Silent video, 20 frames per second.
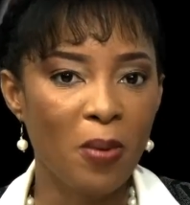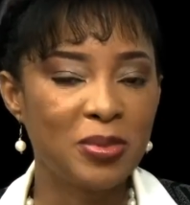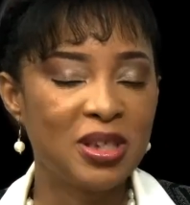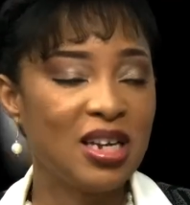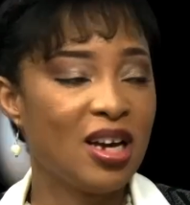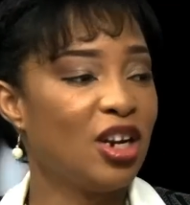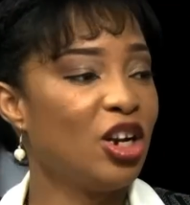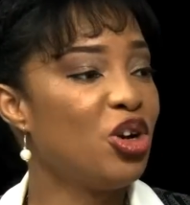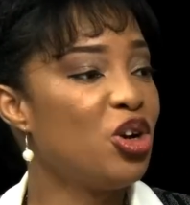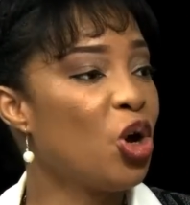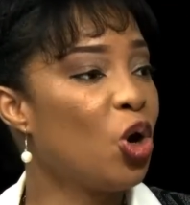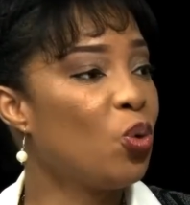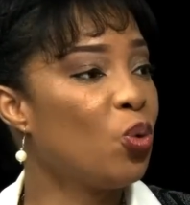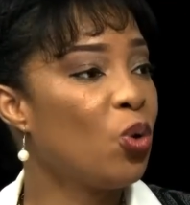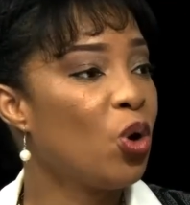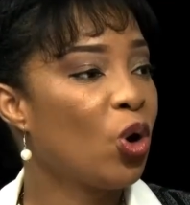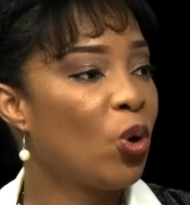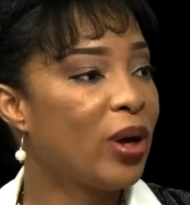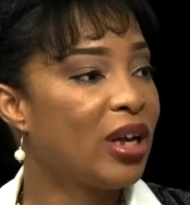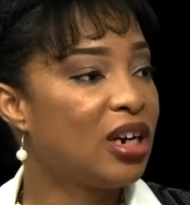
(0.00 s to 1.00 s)
Tiana, now
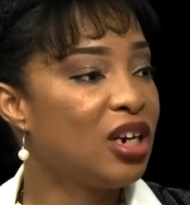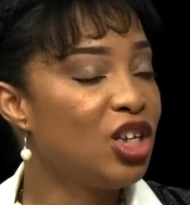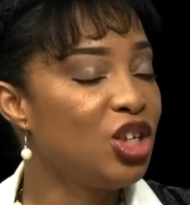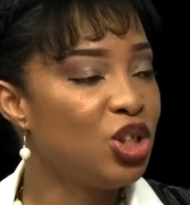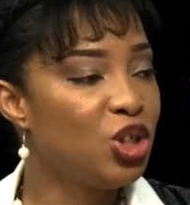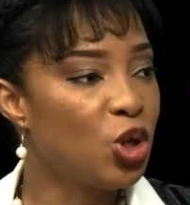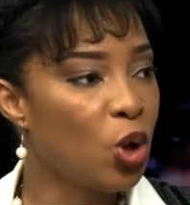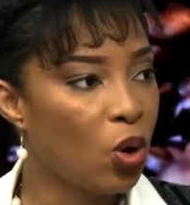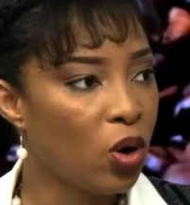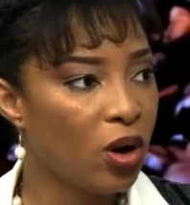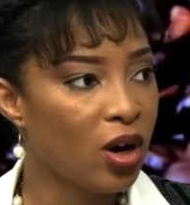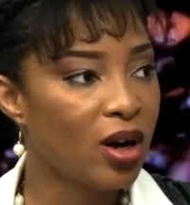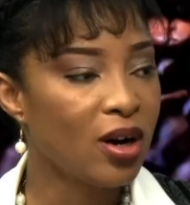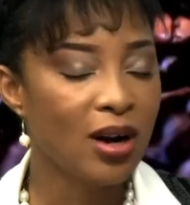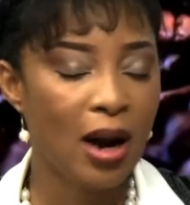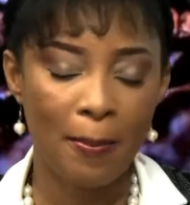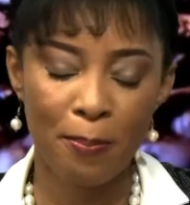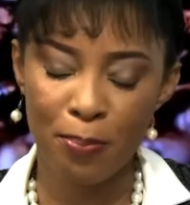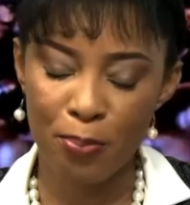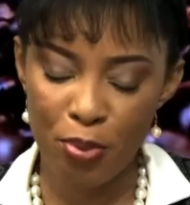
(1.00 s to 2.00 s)
quickly your
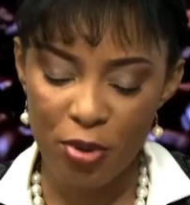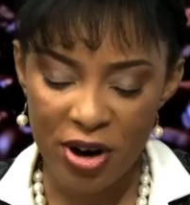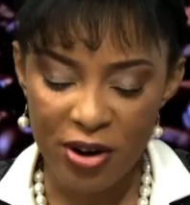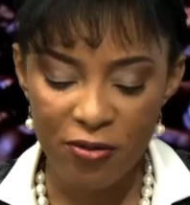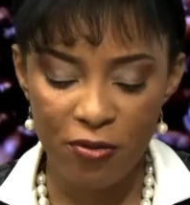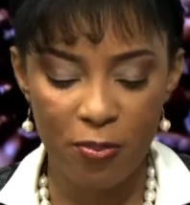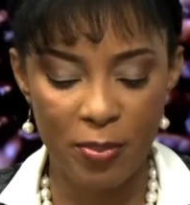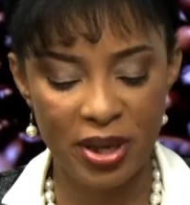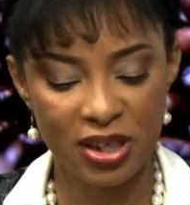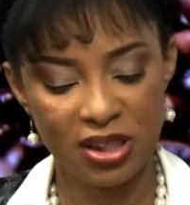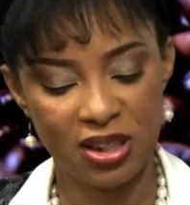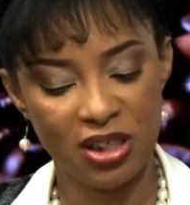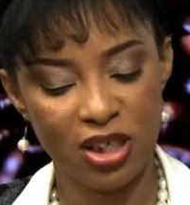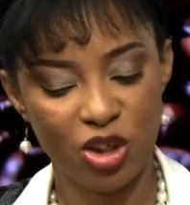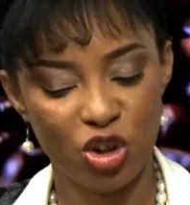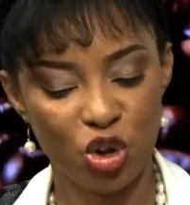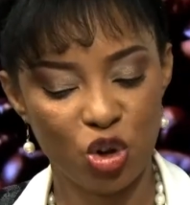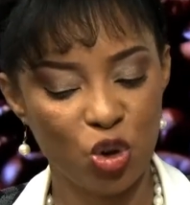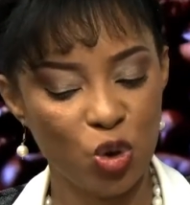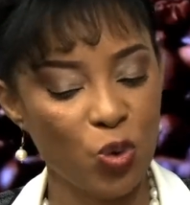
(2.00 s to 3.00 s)
brief
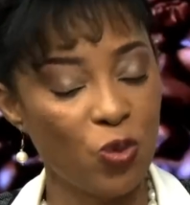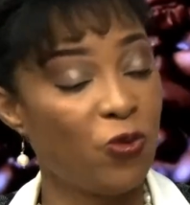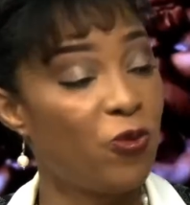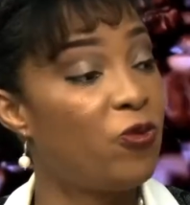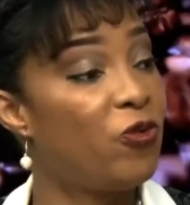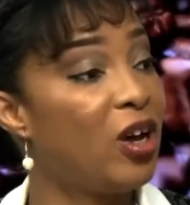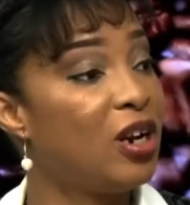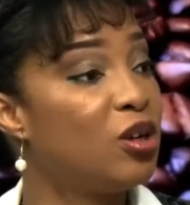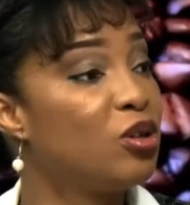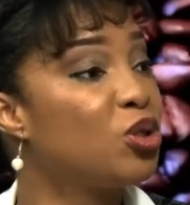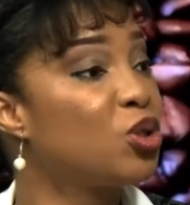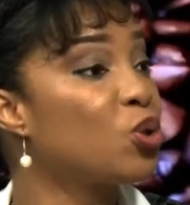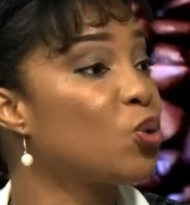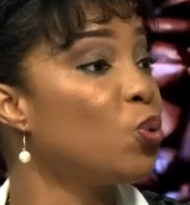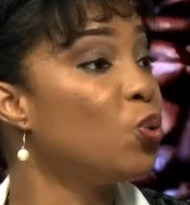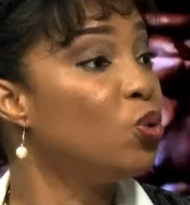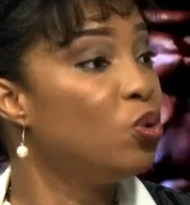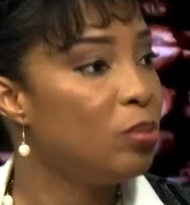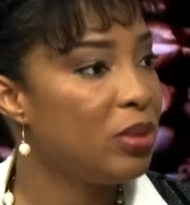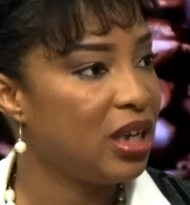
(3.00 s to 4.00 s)
message to fellow
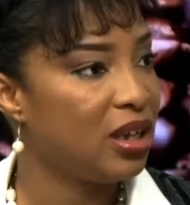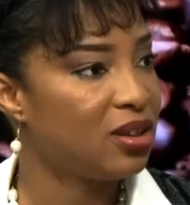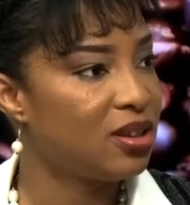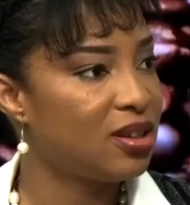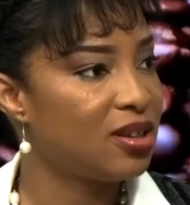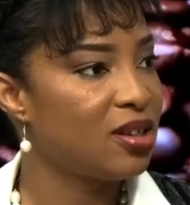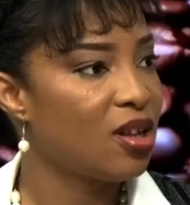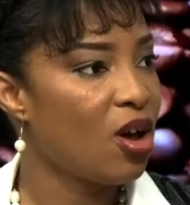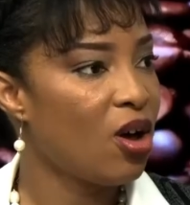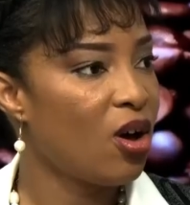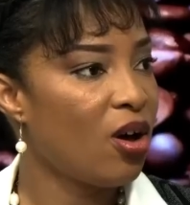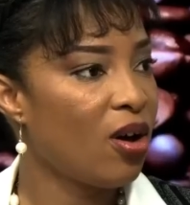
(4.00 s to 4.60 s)
schoolmates